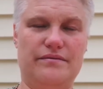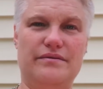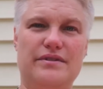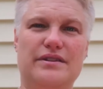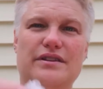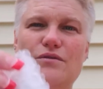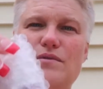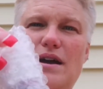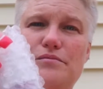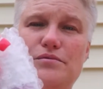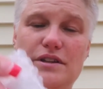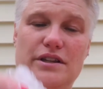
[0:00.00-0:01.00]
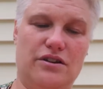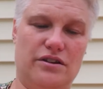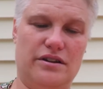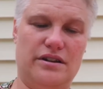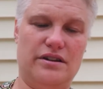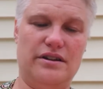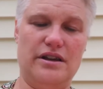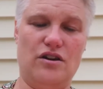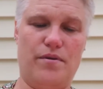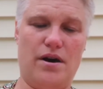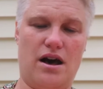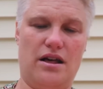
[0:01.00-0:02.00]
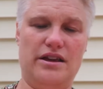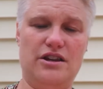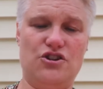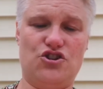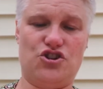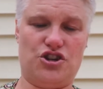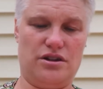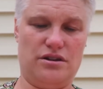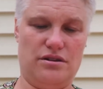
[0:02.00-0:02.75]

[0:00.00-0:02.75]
and they're wrapped really good. Nail polish.